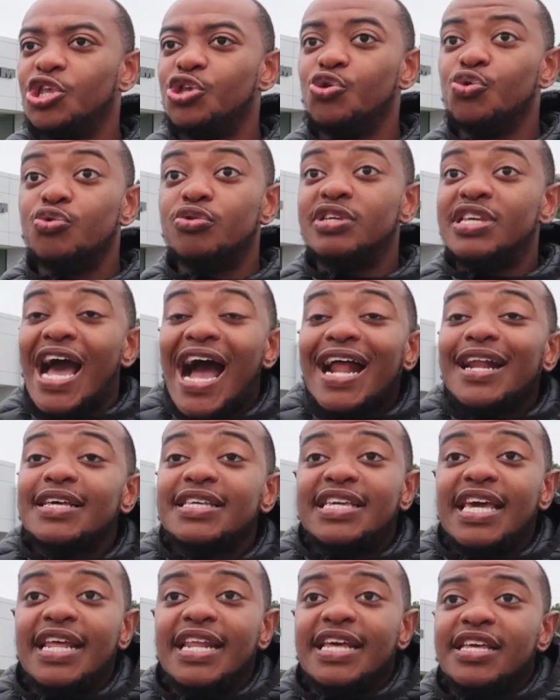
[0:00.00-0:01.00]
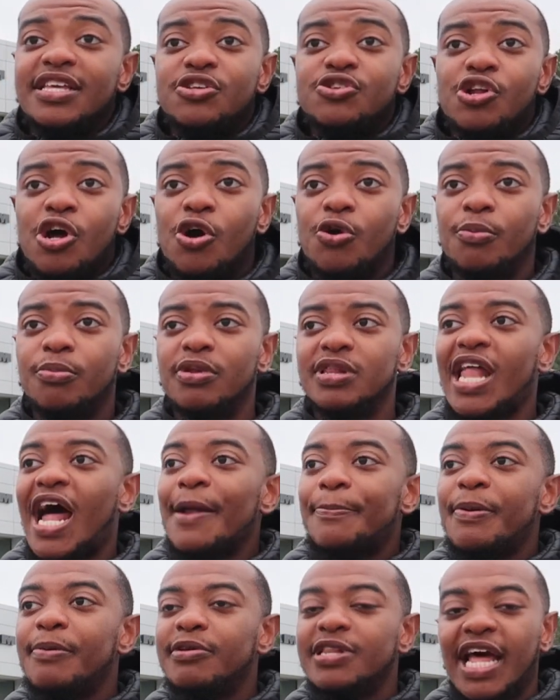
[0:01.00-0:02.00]
You gotta get it, you know, a
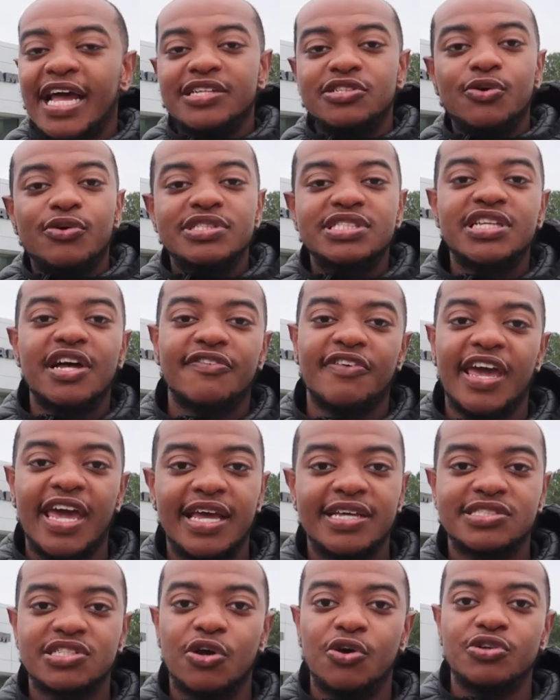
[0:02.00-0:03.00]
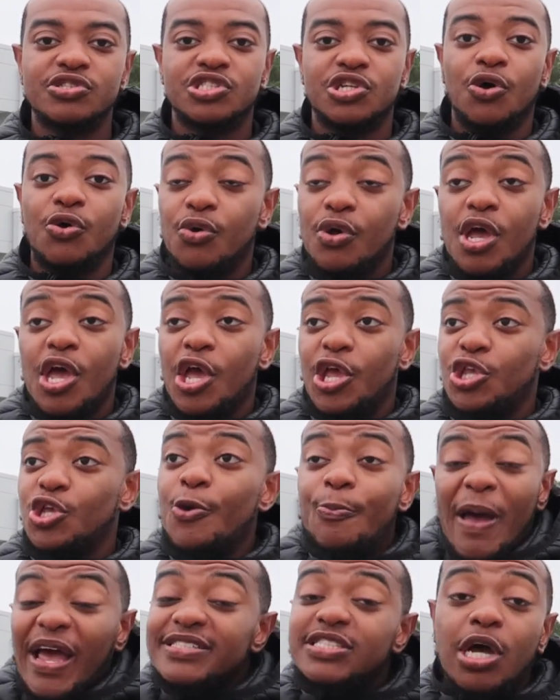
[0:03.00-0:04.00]
lot of people like doing stuff hands-on. So
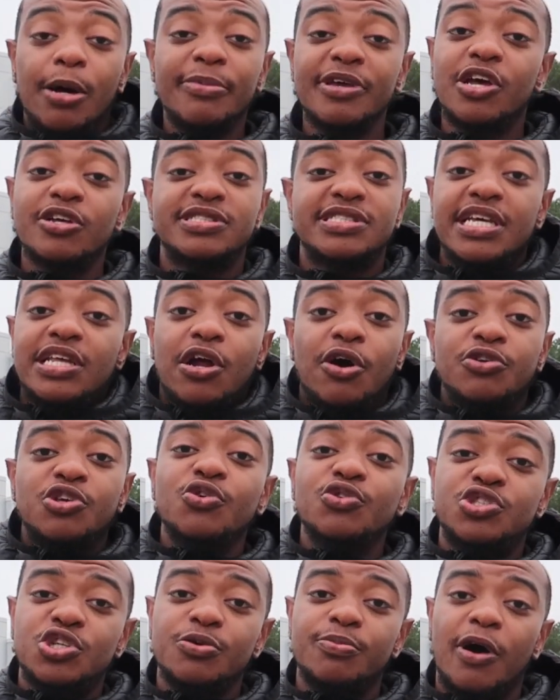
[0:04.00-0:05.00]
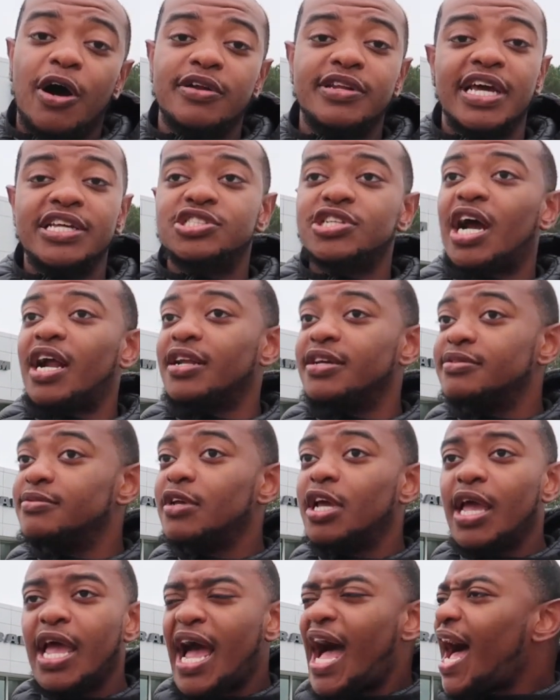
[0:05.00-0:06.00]
you basically gonna be sitting on YouTube all day trying to
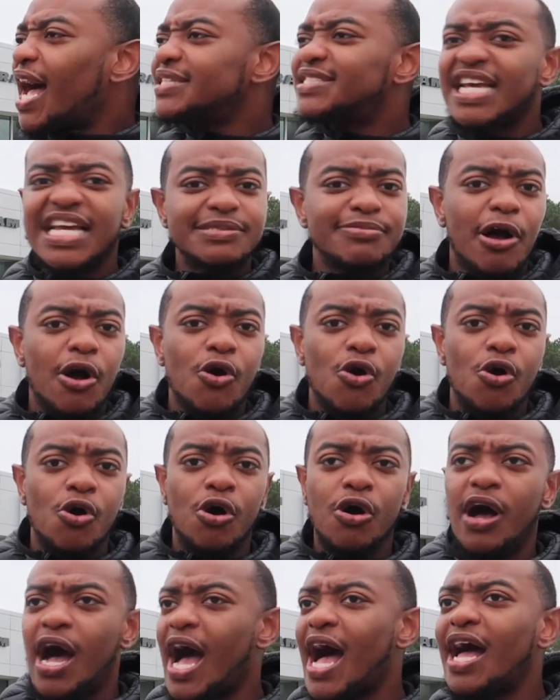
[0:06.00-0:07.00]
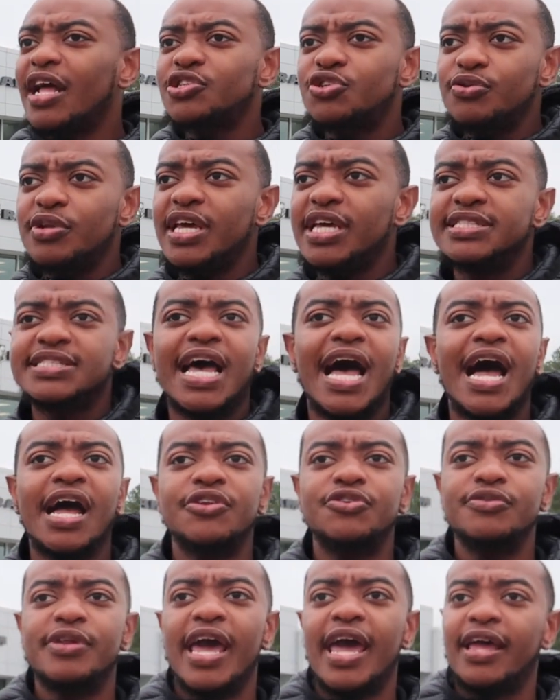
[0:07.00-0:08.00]
how I change my oil, how I do this, how
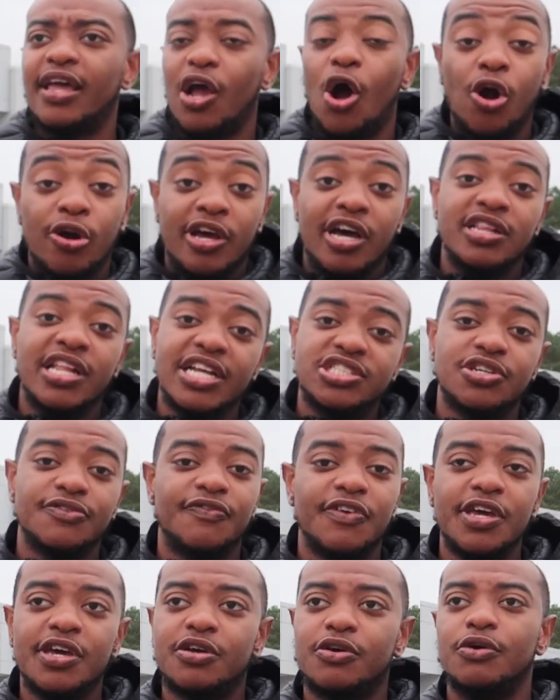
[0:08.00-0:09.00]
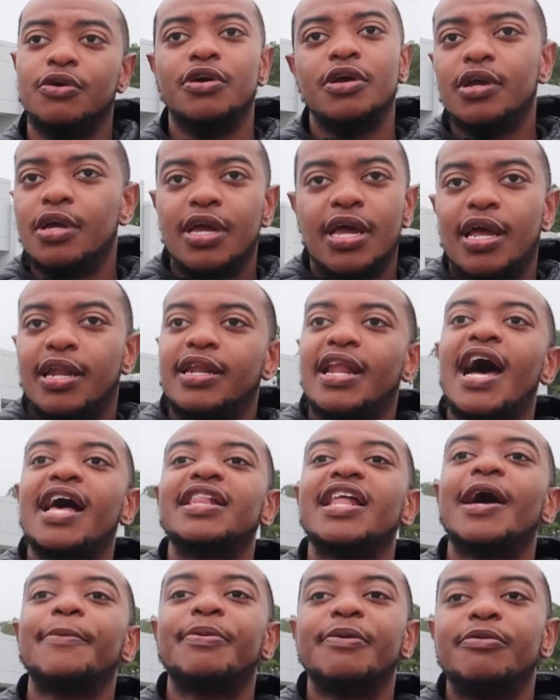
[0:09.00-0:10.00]
I do that on an electric vehicle. Not a
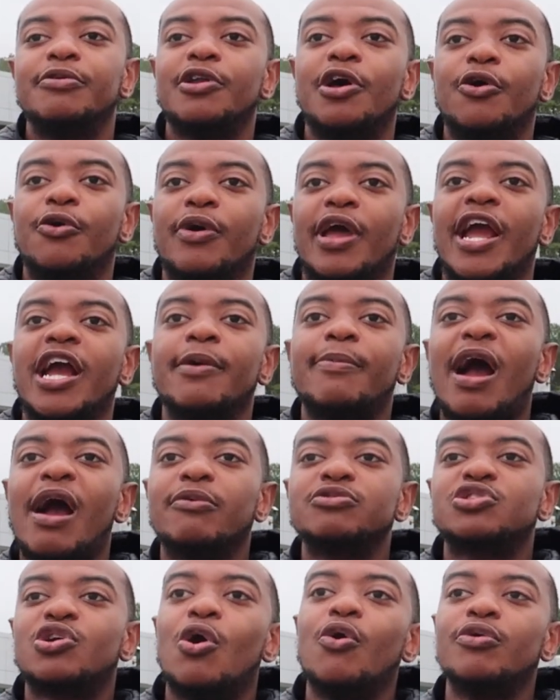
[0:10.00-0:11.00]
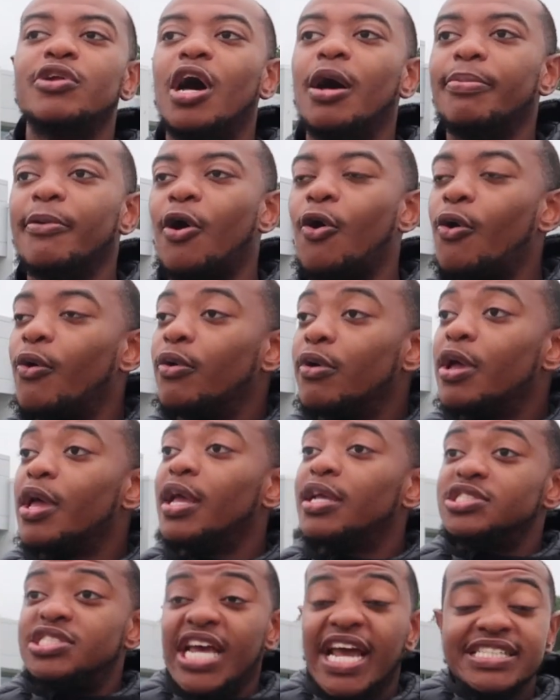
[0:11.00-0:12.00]
lot of people know. Everybody was growing up on
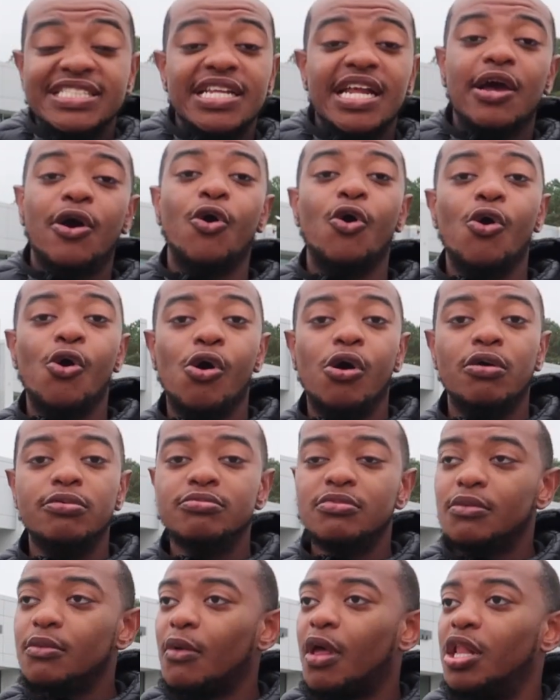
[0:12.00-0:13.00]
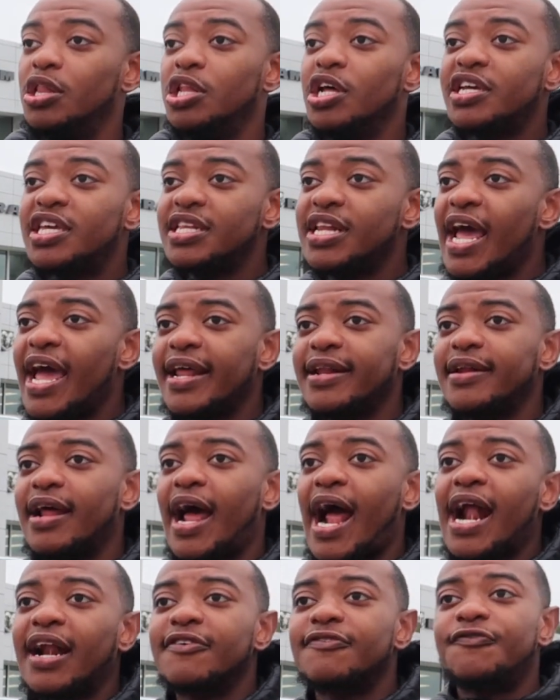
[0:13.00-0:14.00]
changing their oil, looking at
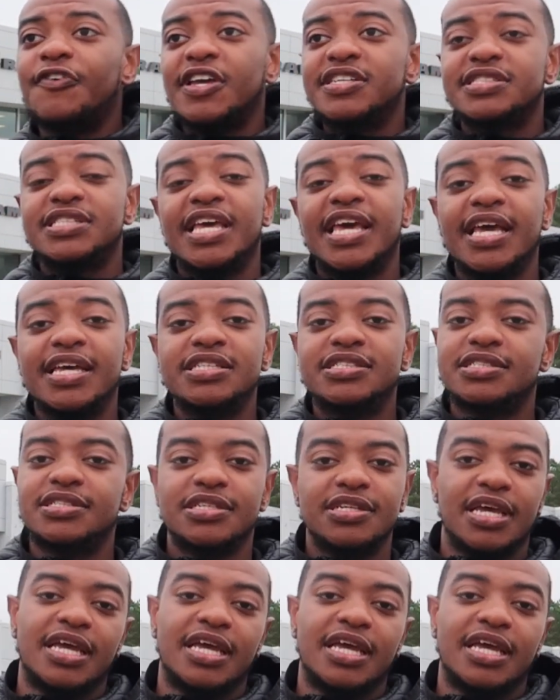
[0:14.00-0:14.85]
how to fix things.